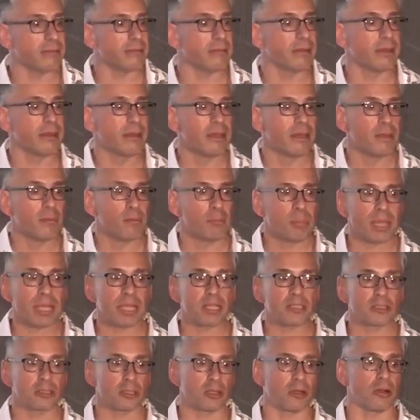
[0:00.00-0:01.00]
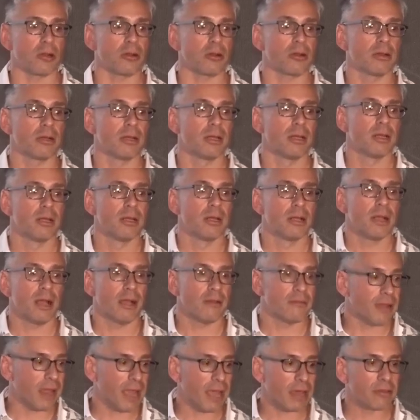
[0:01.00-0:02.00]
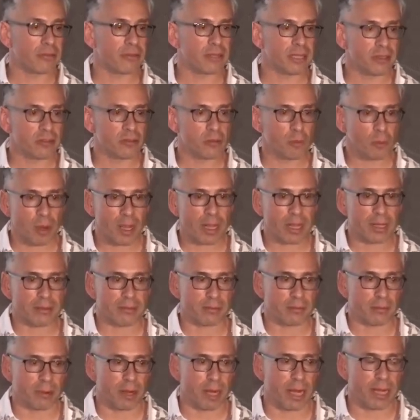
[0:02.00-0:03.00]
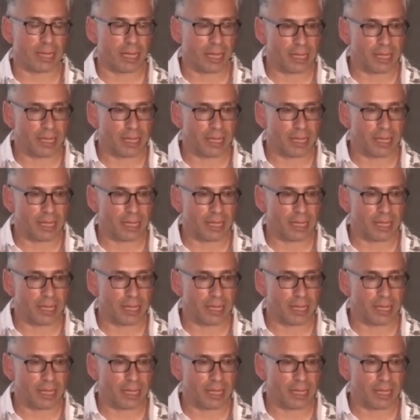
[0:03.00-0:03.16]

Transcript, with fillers: -end picture of how things went, right?